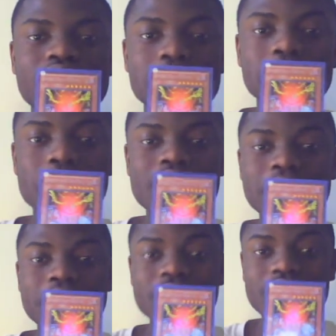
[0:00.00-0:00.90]
The
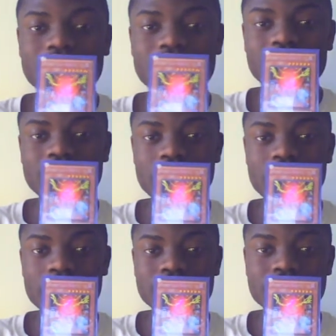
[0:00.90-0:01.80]
main thing that I love
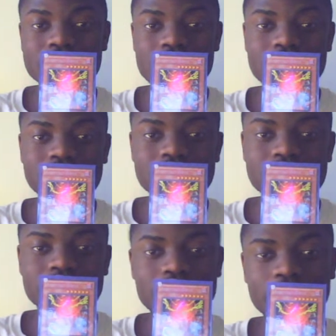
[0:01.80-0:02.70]
about this card,
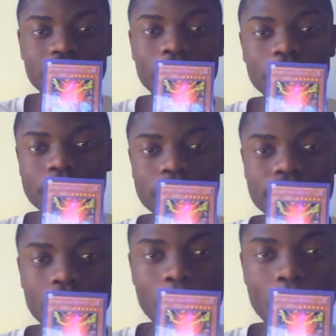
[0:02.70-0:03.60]
and I know everybody's
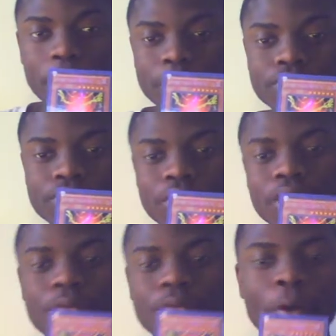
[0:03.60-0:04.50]
like, oh, what about
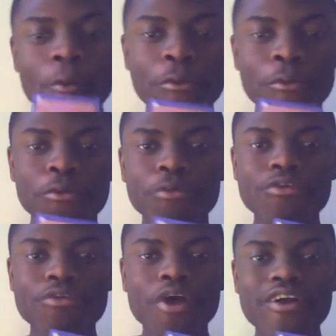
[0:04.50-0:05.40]
Starlight Road or
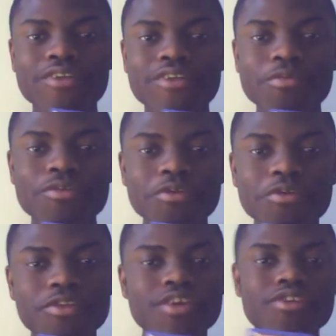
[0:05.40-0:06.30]
Stardust? We're just gonna
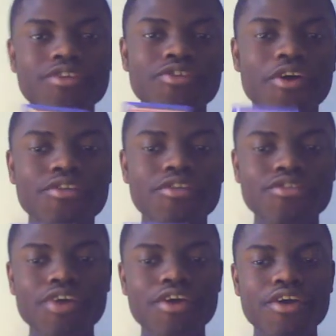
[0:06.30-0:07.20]
sink it to Stardust and
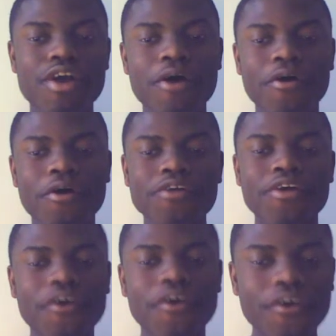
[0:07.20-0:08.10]
take it out.
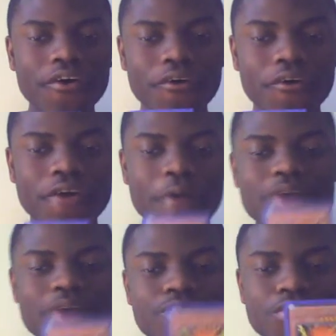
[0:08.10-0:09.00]
Or now we
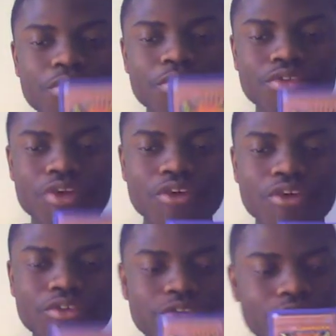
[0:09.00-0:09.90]
have Shooting Star.
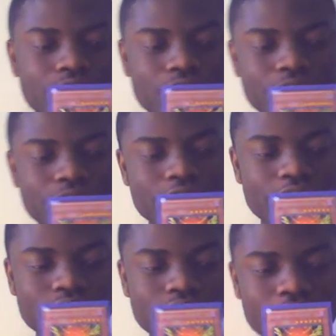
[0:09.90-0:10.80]
Shooting Star's gonna kick
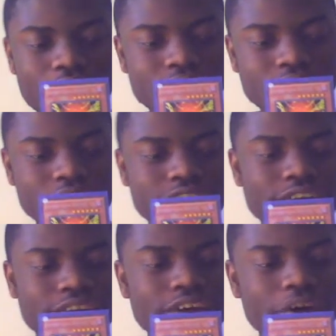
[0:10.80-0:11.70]
his ass out here.
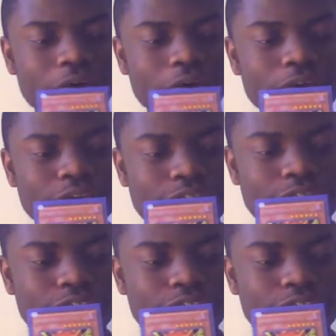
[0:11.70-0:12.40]
Oh, look at this.